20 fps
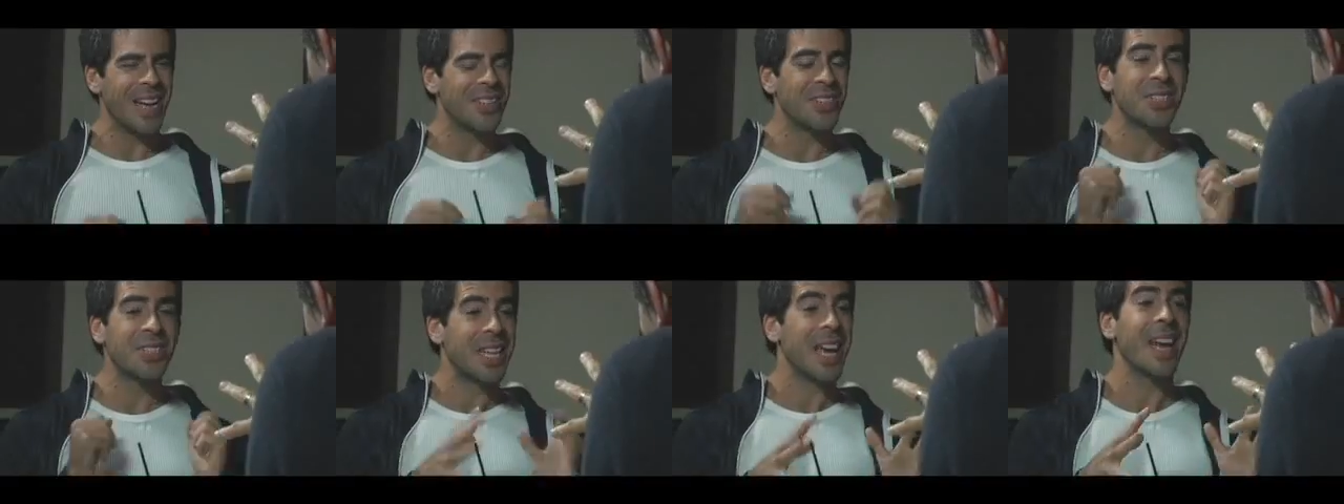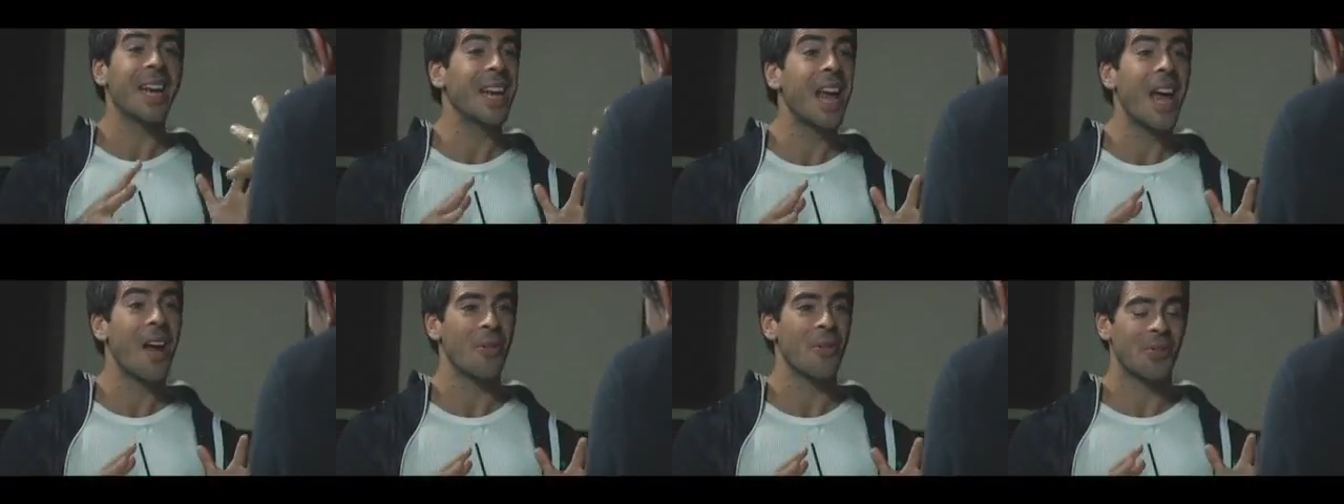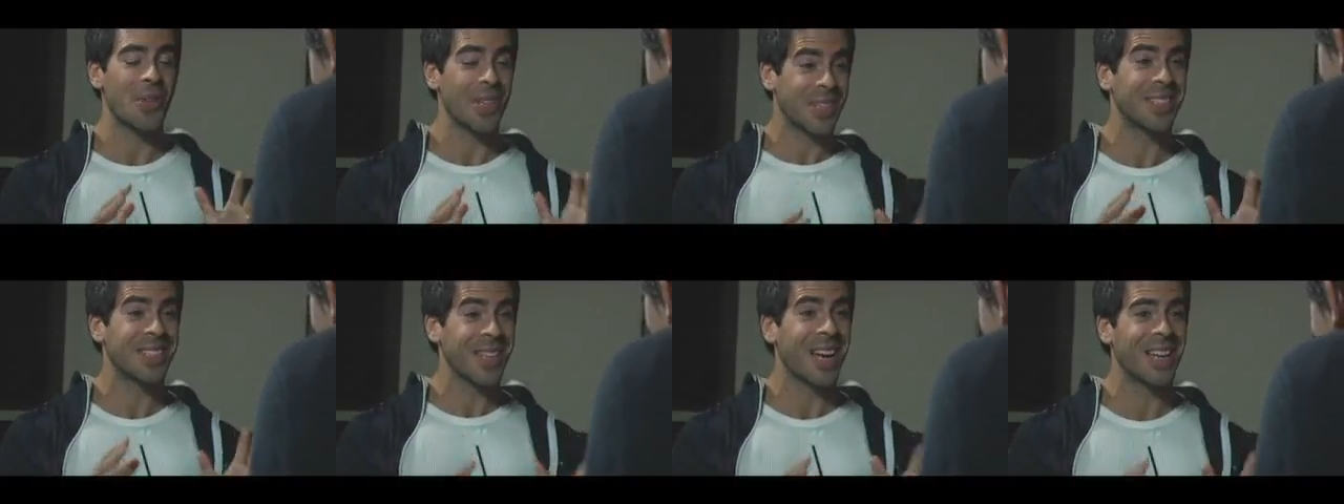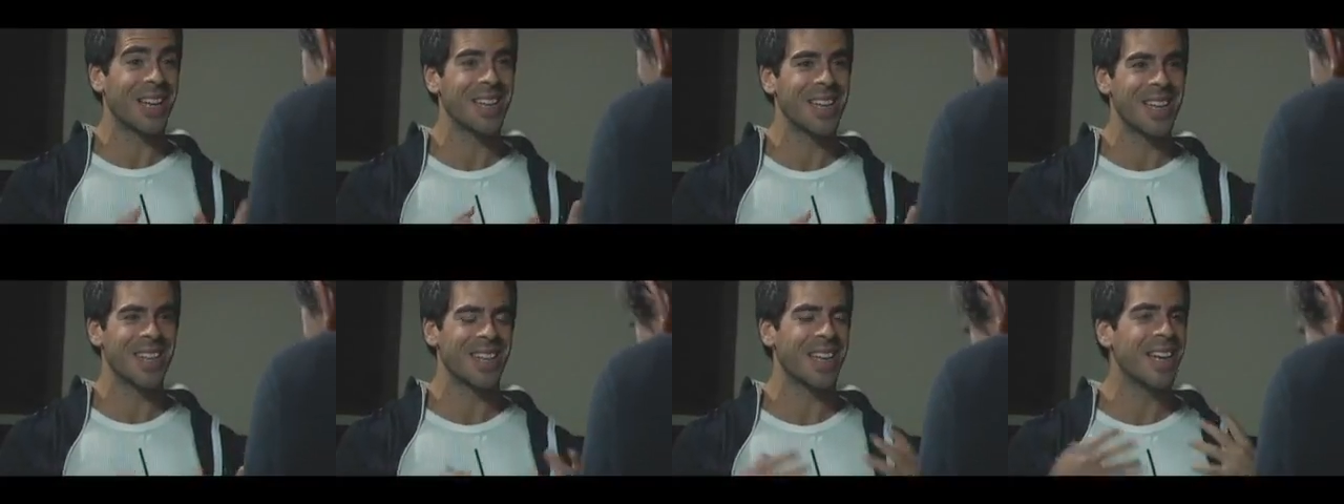And just get it out. That's
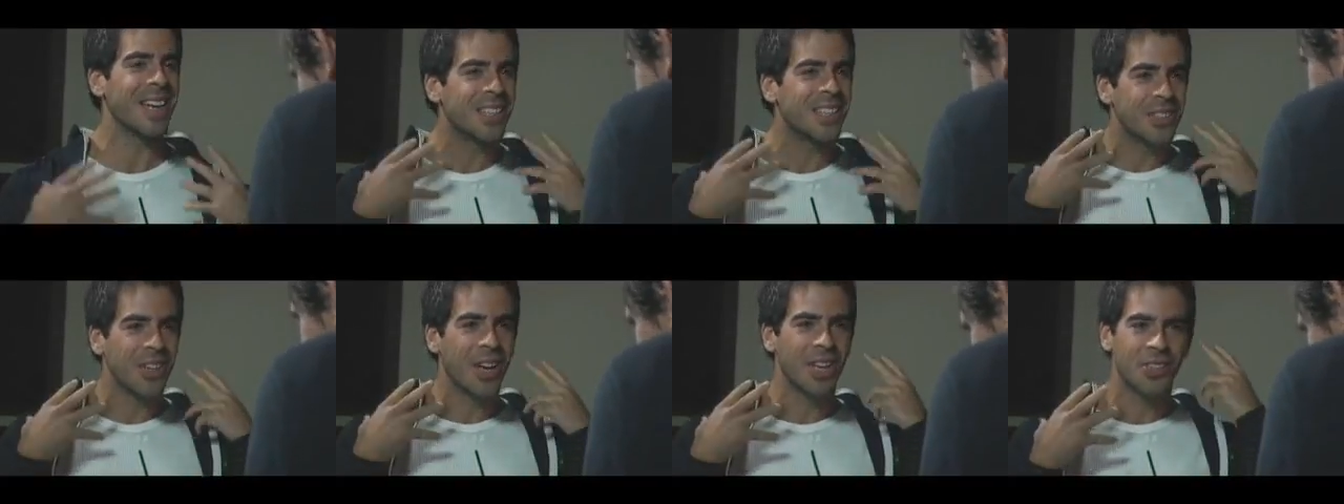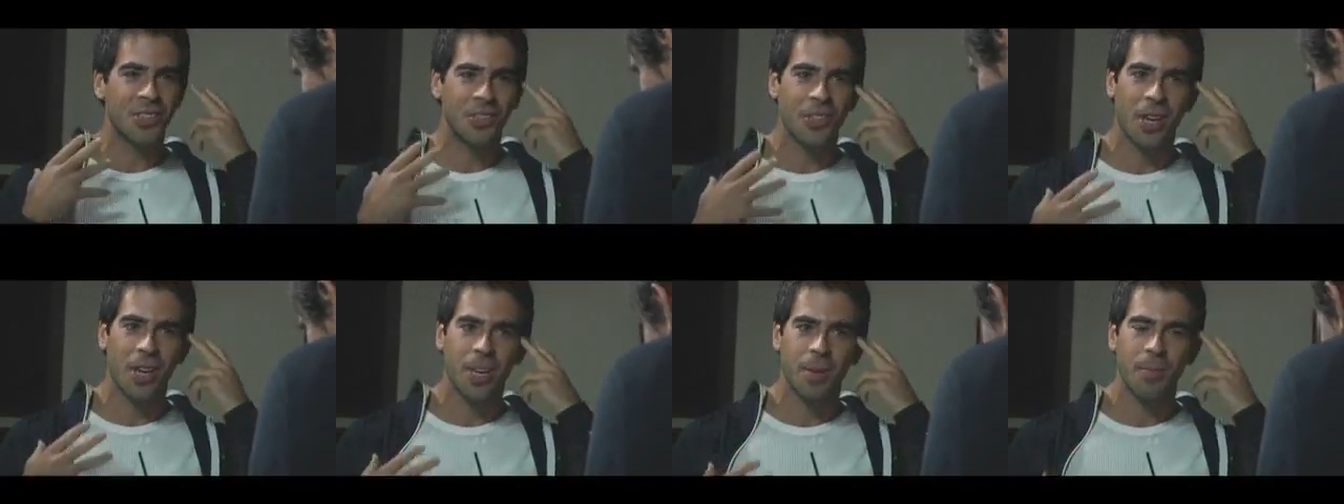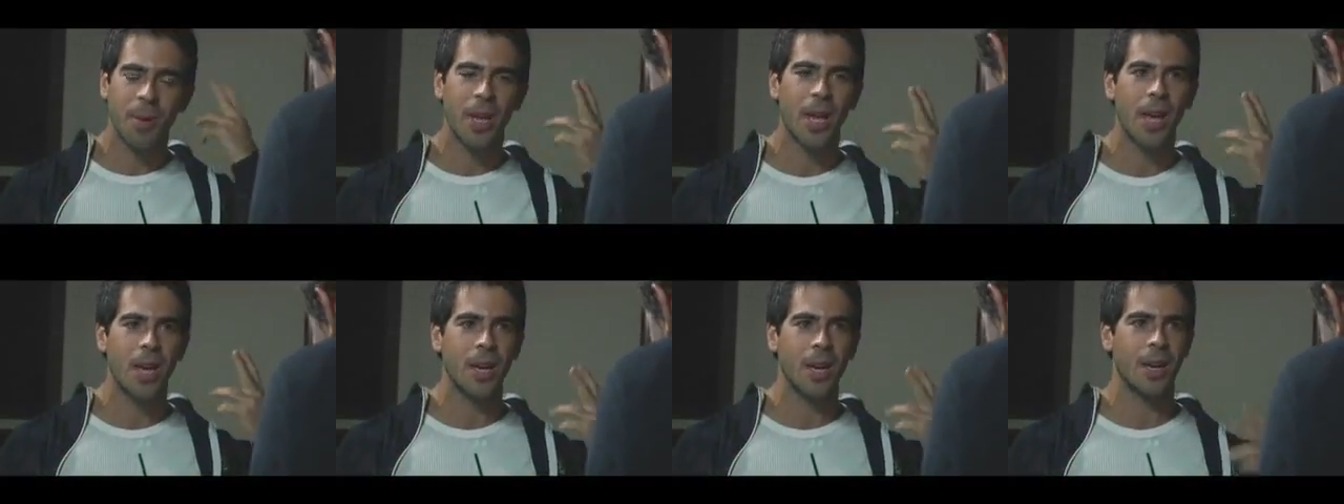exactly it. Then it's not stuck in my head